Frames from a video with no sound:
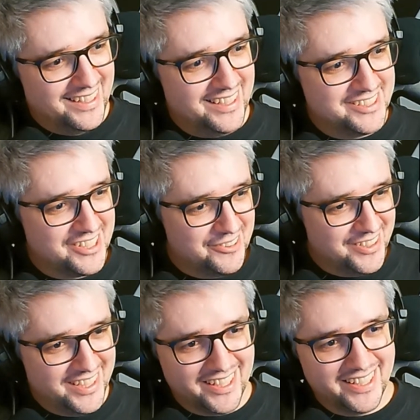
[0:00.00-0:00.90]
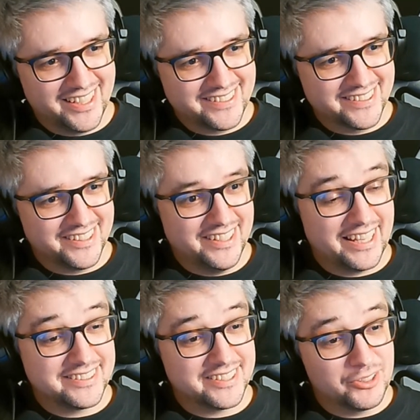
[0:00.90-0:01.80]
Hey Joey, hi XR,
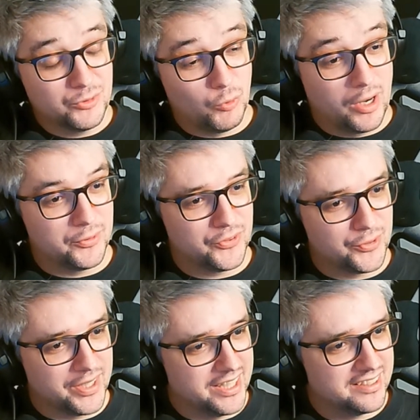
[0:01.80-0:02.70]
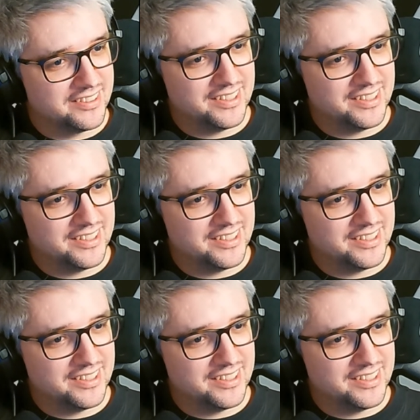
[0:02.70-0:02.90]
XR, wow, sorry.